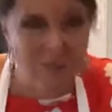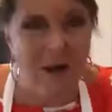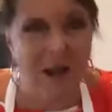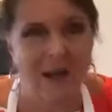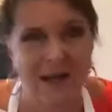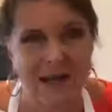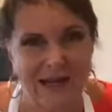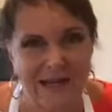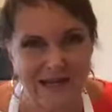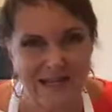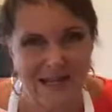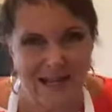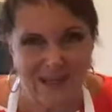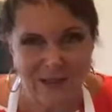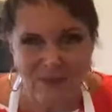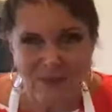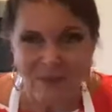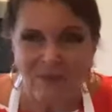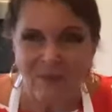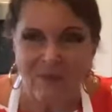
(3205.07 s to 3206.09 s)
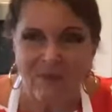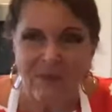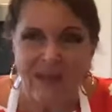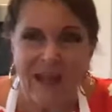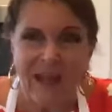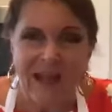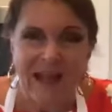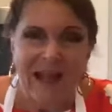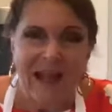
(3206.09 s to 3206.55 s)
margarita.
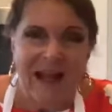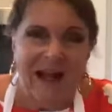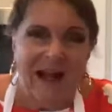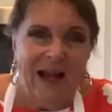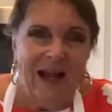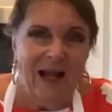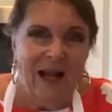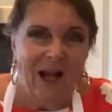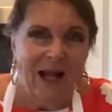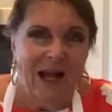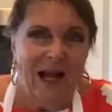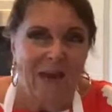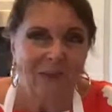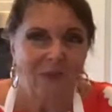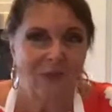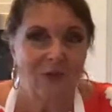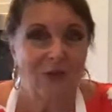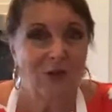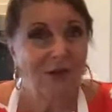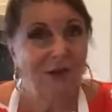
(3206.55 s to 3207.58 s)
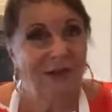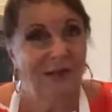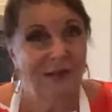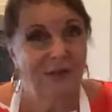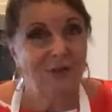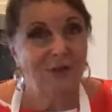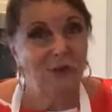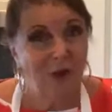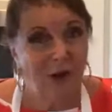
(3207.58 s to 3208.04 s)
I'm going to show you a
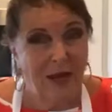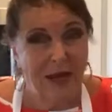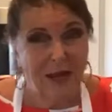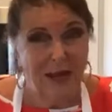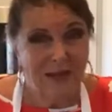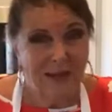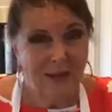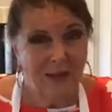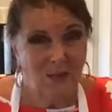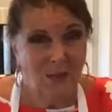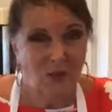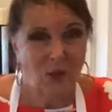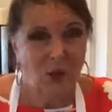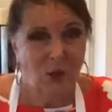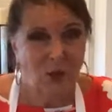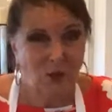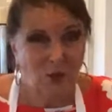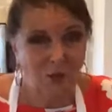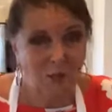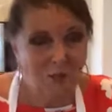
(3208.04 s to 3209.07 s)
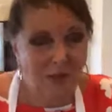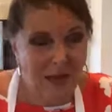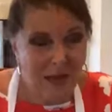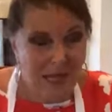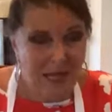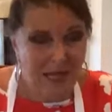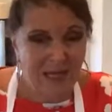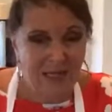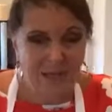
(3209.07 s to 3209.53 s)
little trick that was told to
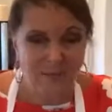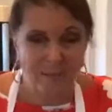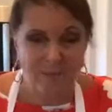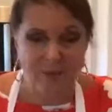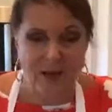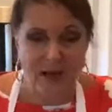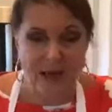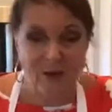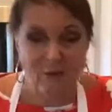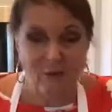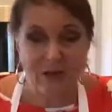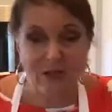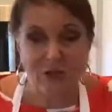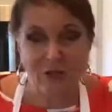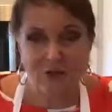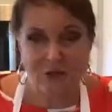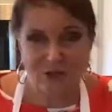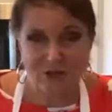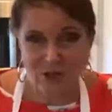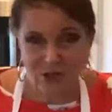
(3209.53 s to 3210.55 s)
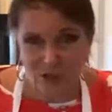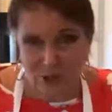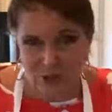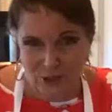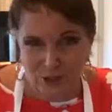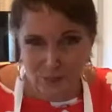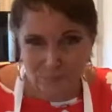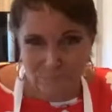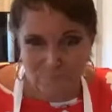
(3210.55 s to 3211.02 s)
me by a
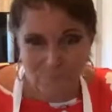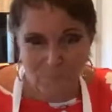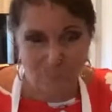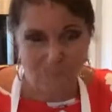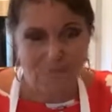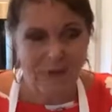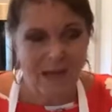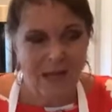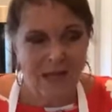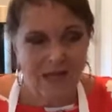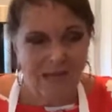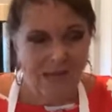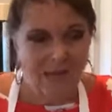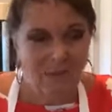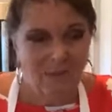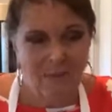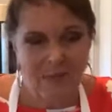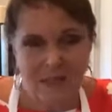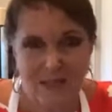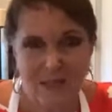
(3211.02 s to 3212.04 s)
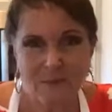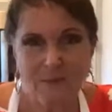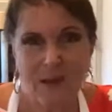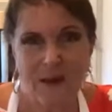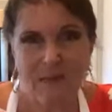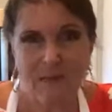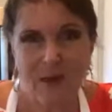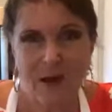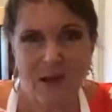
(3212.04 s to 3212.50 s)
restaurateur that makes
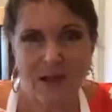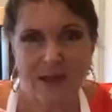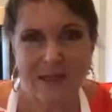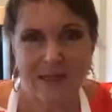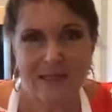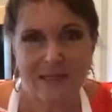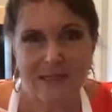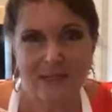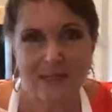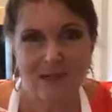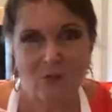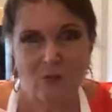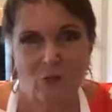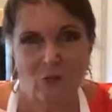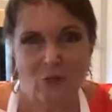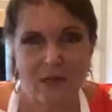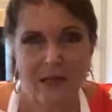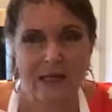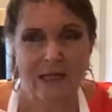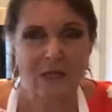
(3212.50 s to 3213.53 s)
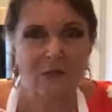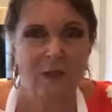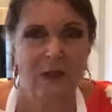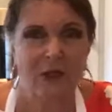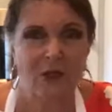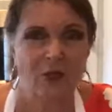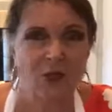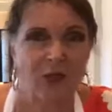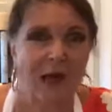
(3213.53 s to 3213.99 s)
my margaritas really
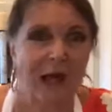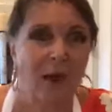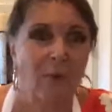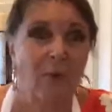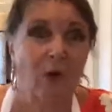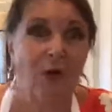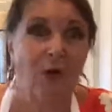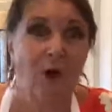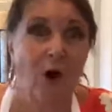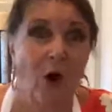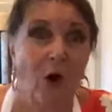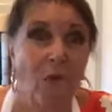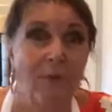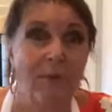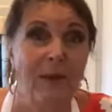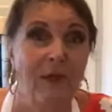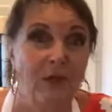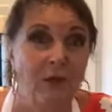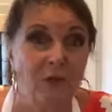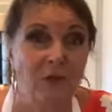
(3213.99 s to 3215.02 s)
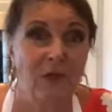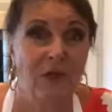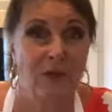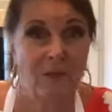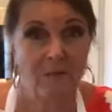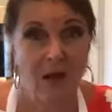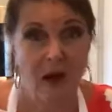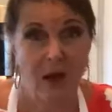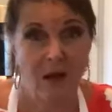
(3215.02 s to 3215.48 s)
special. I will not be
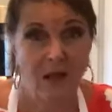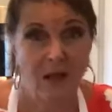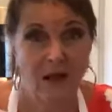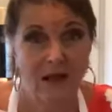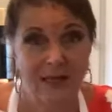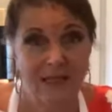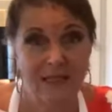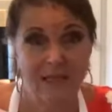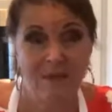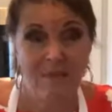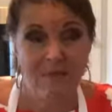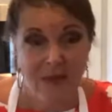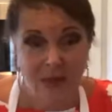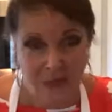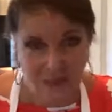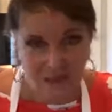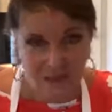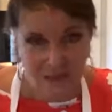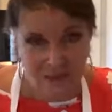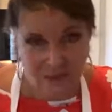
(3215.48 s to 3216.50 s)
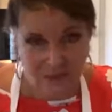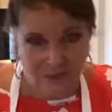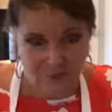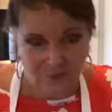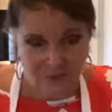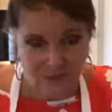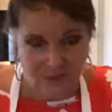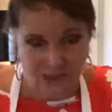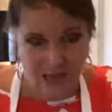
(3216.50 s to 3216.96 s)
using margarita mix.
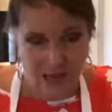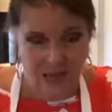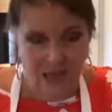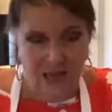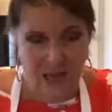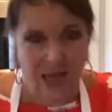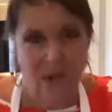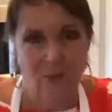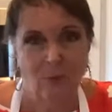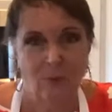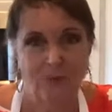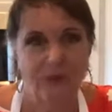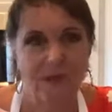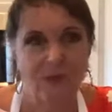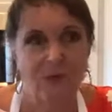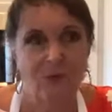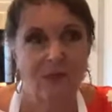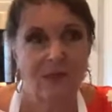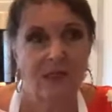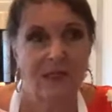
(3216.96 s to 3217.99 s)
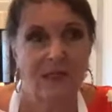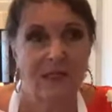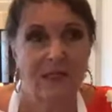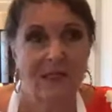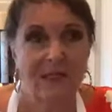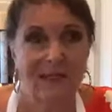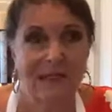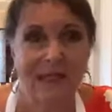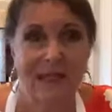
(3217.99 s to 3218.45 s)
I will be using
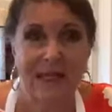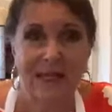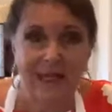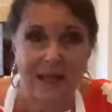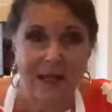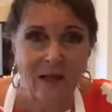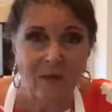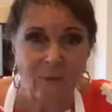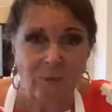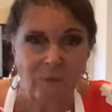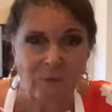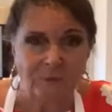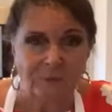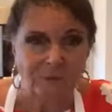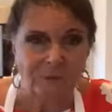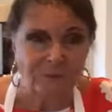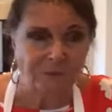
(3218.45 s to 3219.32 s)
a tequila.